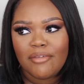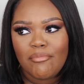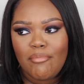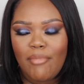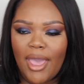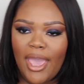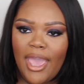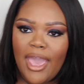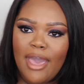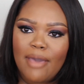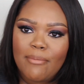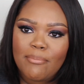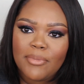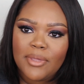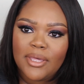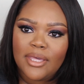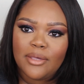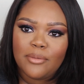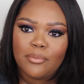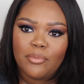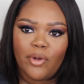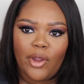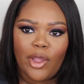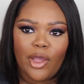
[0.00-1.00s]
my
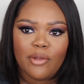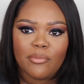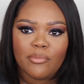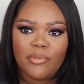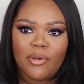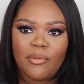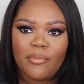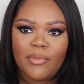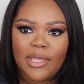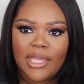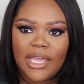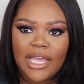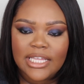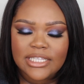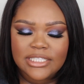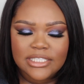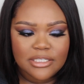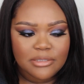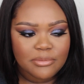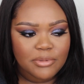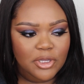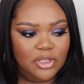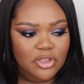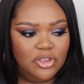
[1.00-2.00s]
happy proud moment i
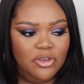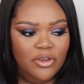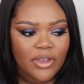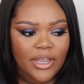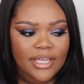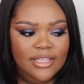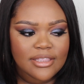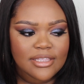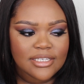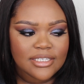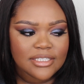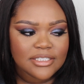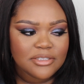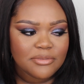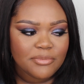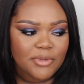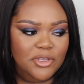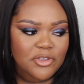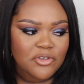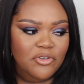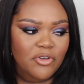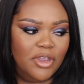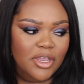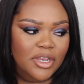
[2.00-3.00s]
took a picture i sent it to
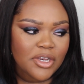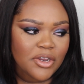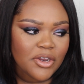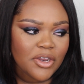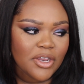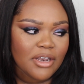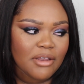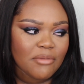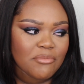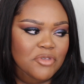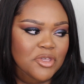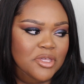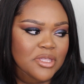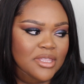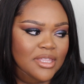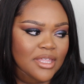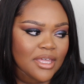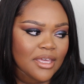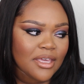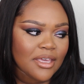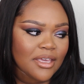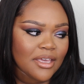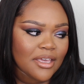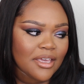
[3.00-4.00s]
my trainer and i'm just
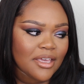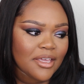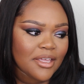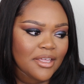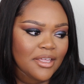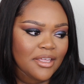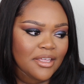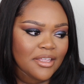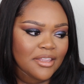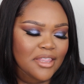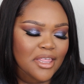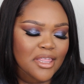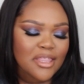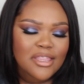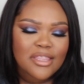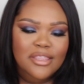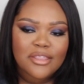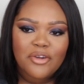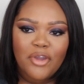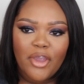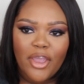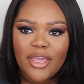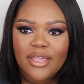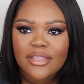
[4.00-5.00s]
like this
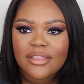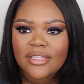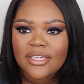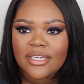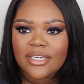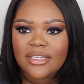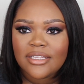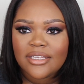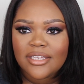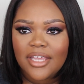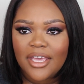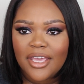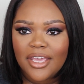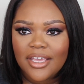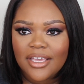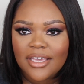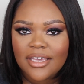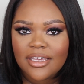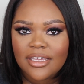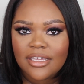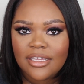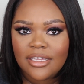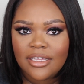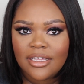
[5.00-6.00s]
is crazy
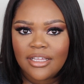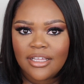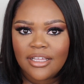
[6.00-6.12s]
like